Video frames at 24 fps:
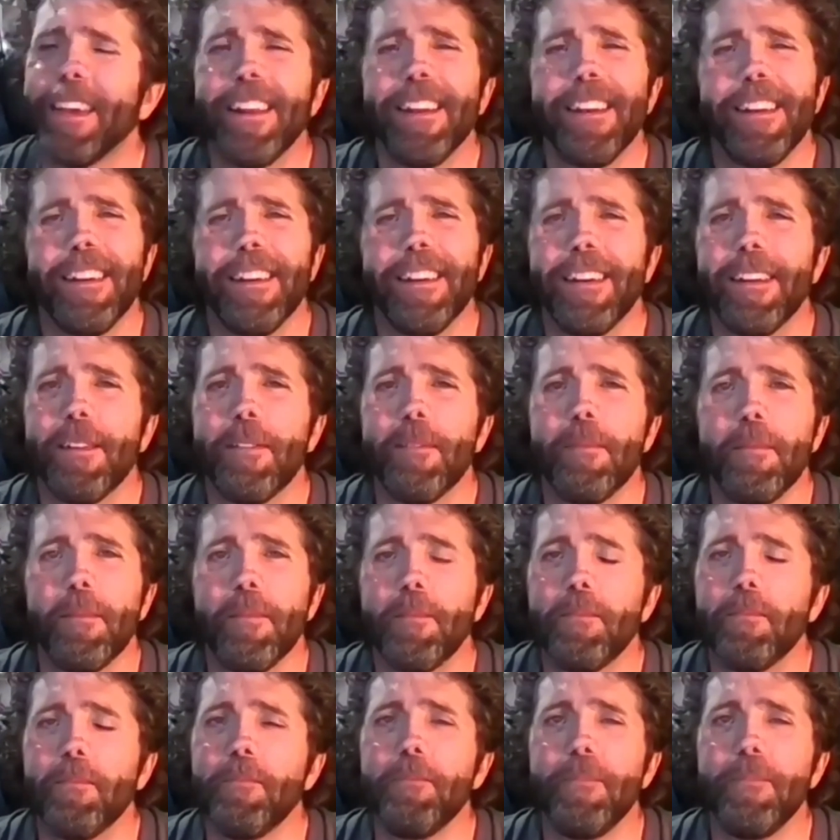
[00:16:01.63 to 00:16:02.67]
And
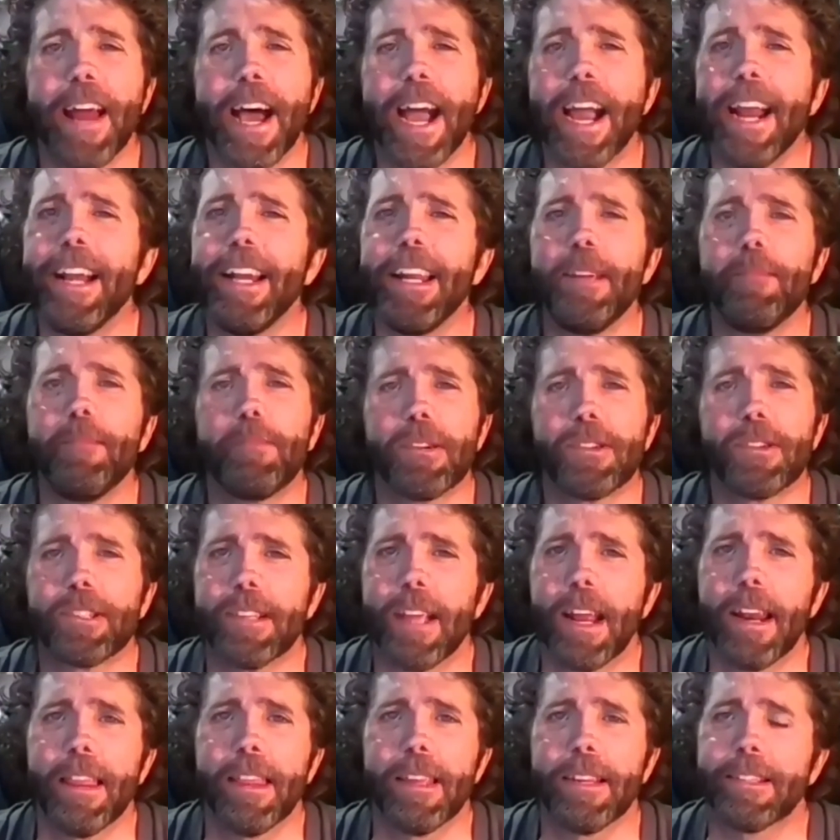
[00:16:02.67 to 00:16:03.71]

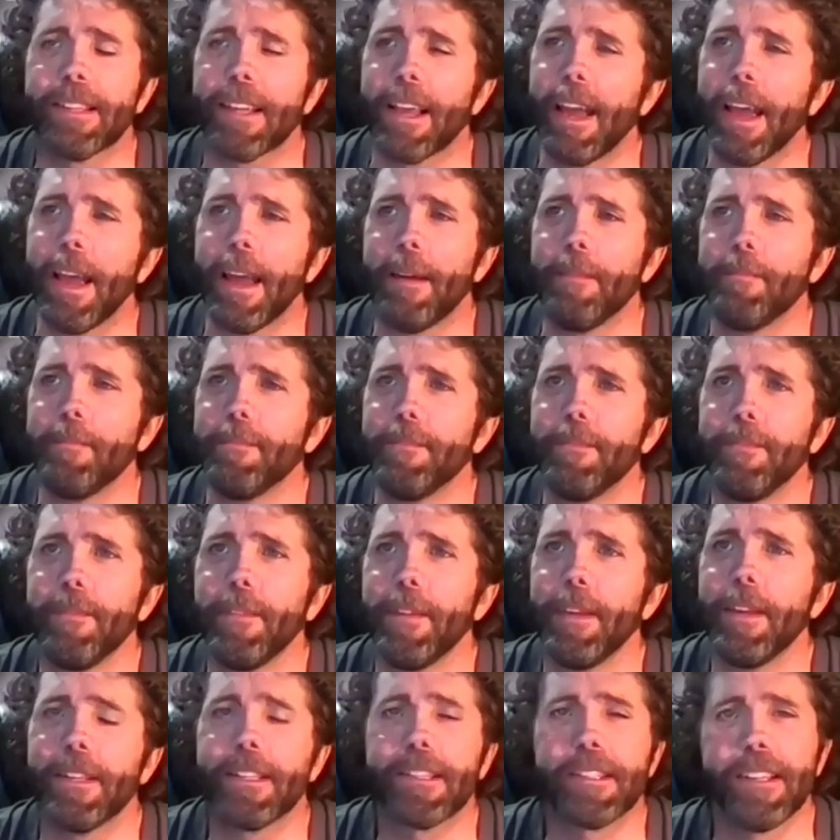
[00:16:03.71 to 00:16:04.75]
90% of the time,
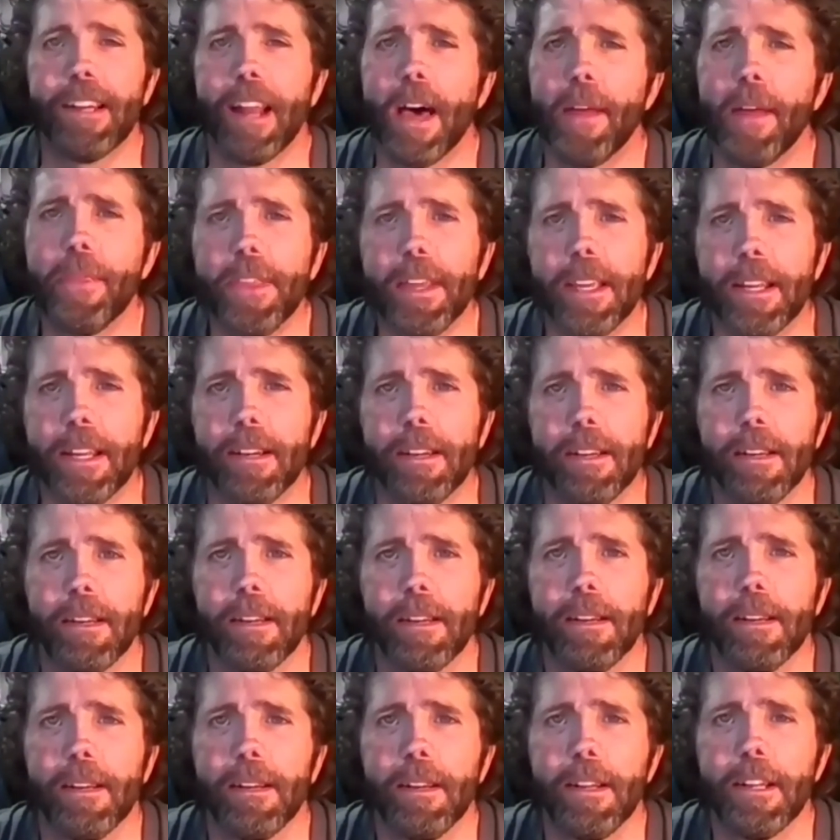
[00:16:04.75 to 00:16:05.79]
it's nothing.
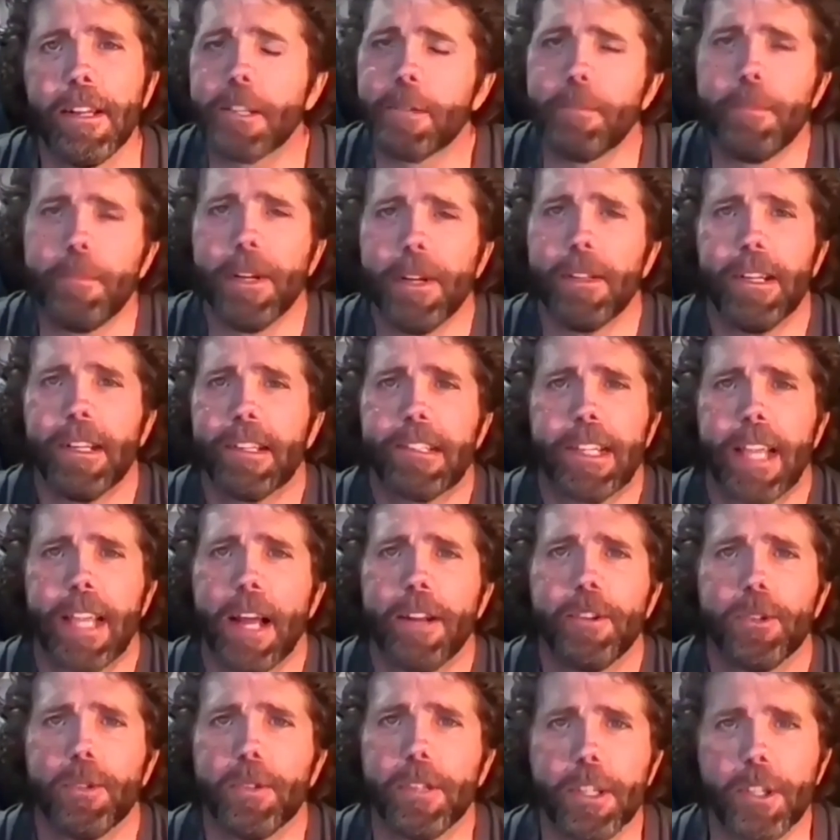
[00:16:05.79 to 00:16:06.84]
It's merely a
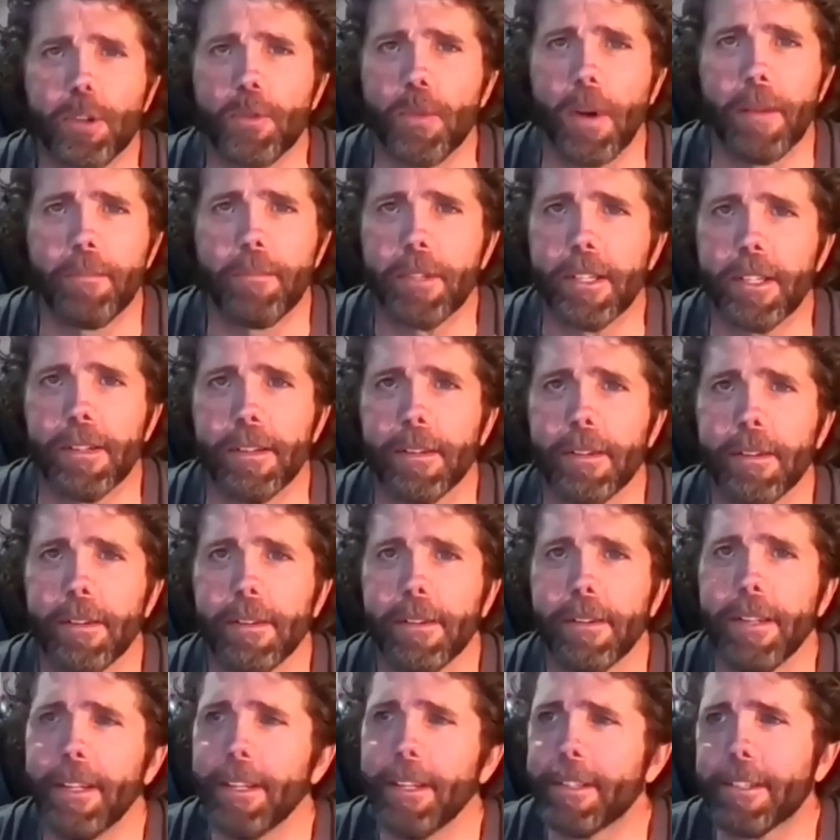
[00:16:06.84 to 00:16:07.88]
schedule disruption.
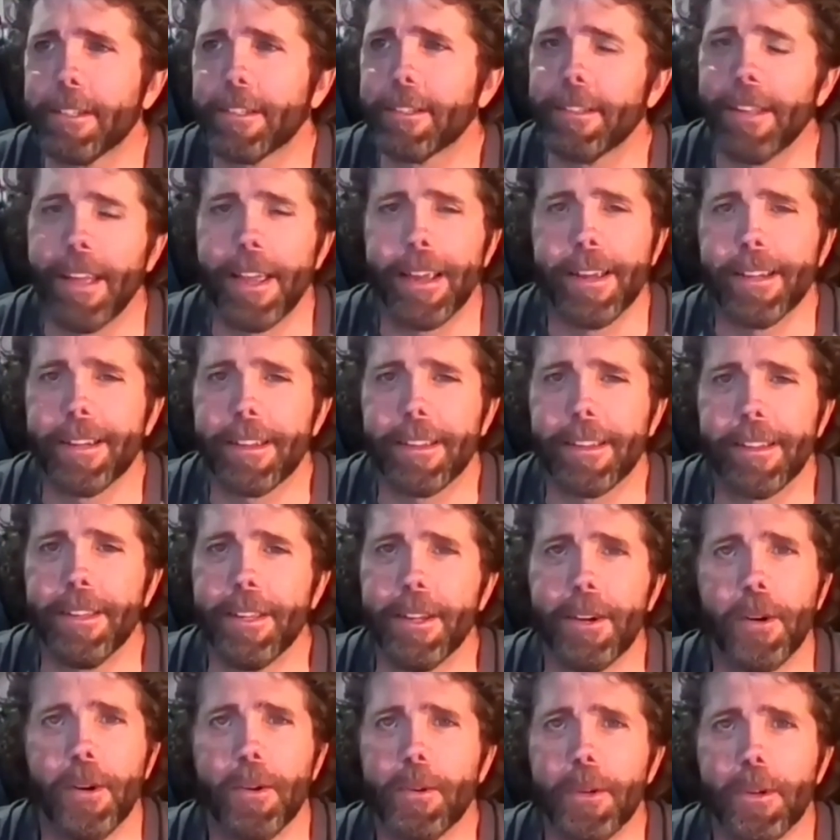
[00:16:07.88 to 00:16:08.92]
Yeah. It's like,
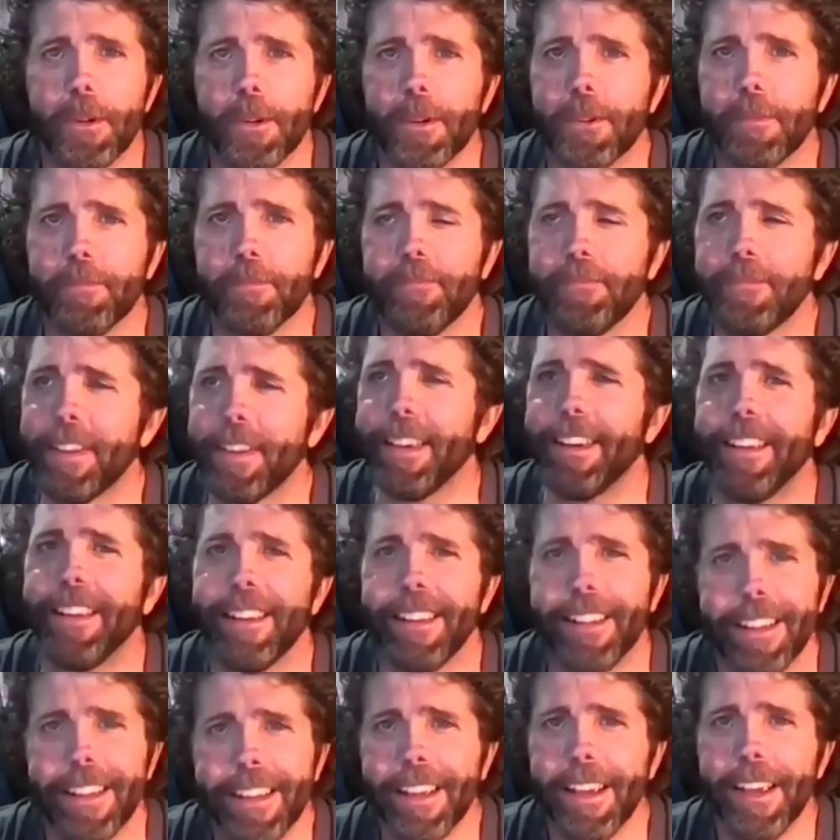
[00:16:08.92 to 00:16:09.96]
you
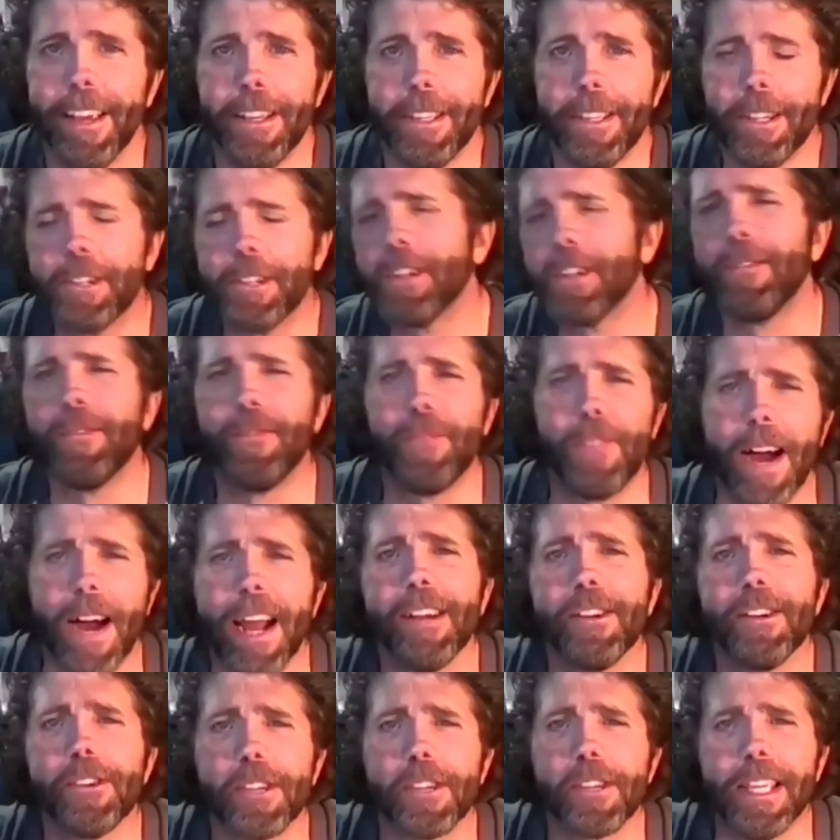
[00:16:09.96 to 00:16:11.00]
couldn't
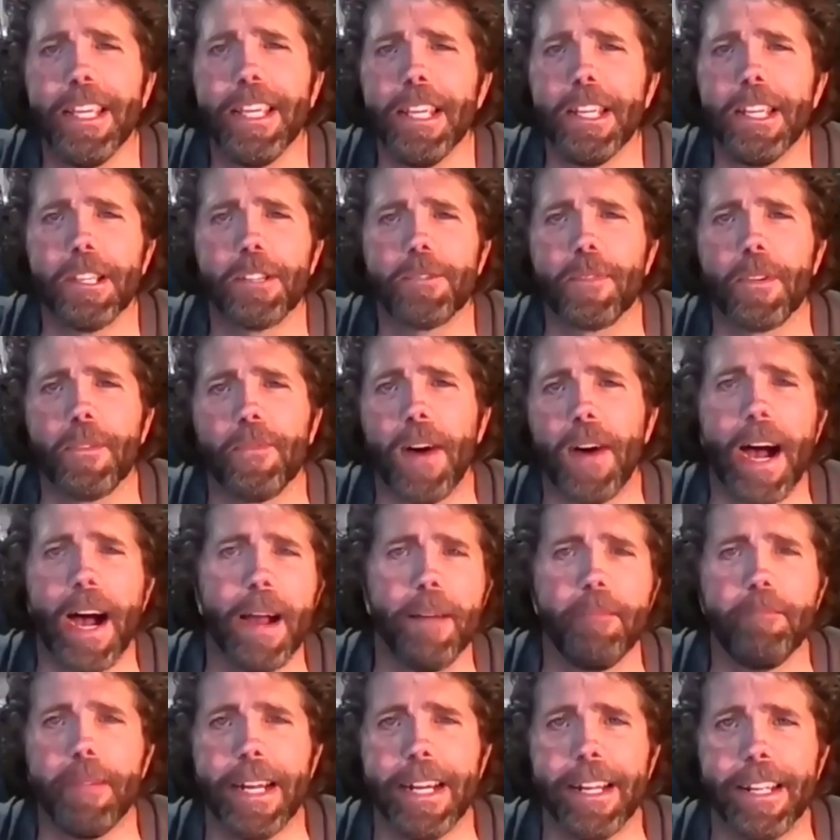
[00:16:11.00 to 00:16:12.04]
find your keys for
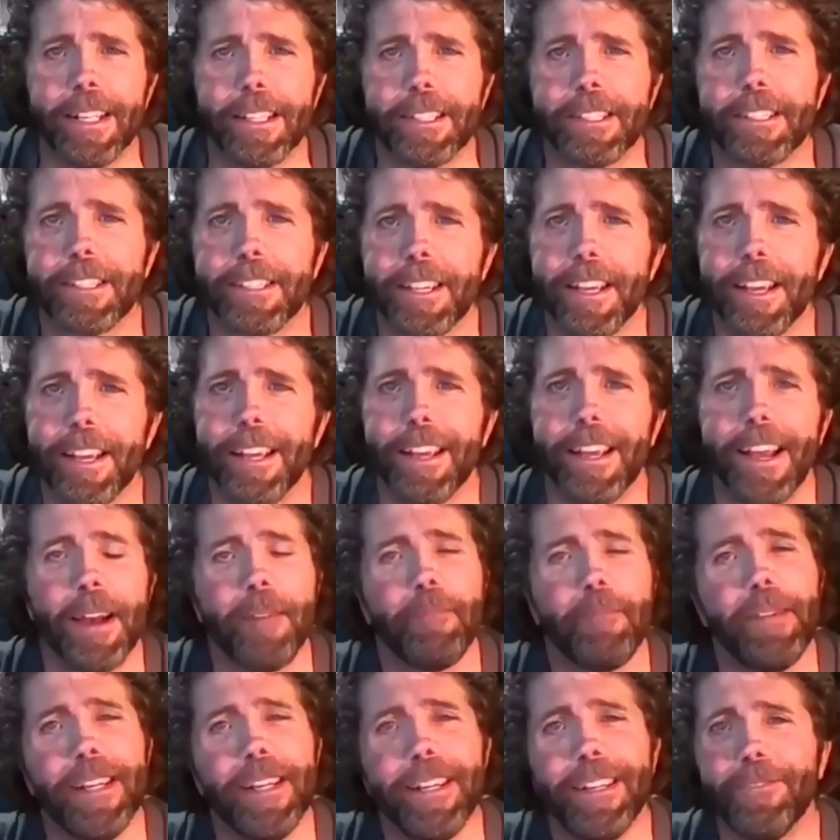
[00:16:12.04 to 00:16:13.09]
5 minutes. Yeah.
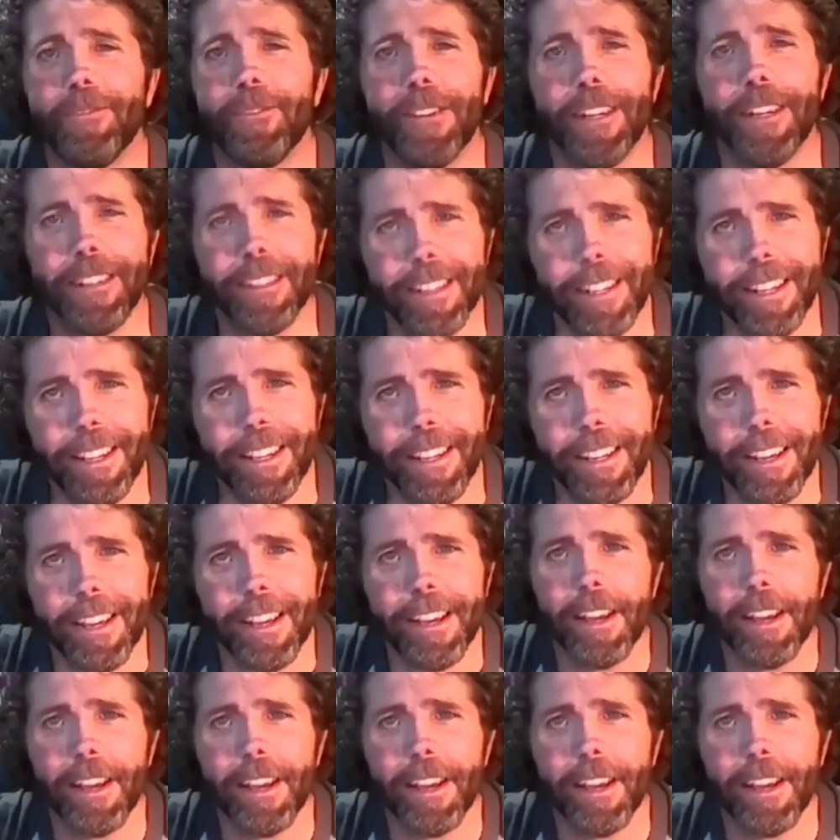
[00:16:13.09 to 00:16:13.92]
I mean, really?